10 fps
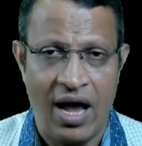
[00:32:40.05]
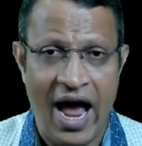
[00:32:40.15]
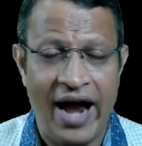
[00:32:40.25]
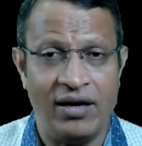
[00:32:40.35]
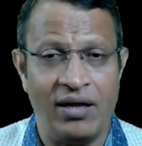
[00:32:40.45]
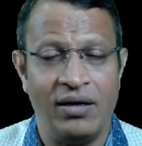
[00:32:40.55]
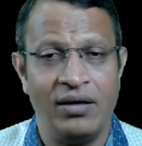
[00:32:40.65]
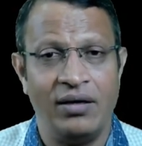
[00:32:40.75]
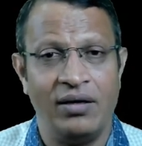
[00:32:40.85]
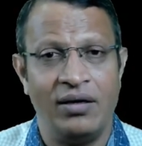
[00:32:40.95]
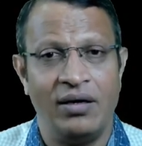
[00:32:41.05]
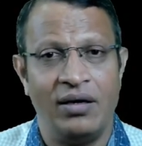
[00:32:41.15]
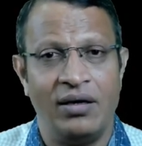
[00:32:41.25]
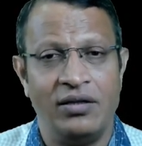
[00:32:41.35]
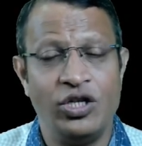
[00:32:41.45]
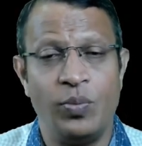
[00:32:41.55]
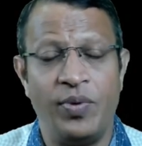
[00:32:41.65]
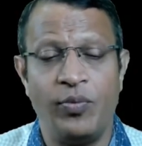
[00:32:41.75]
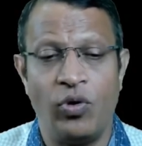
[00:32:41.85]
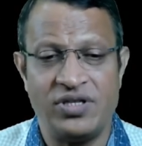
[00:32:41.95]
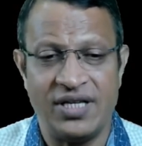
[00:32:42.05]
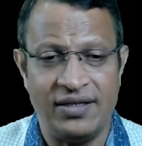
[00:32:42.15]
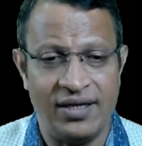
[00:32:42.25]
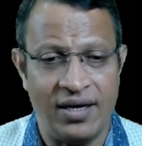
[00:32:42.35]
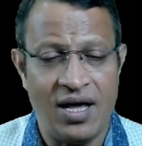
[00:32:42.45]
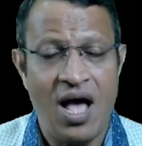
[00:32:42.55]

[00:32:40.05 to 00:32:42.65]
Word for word: And the Supreme Court said that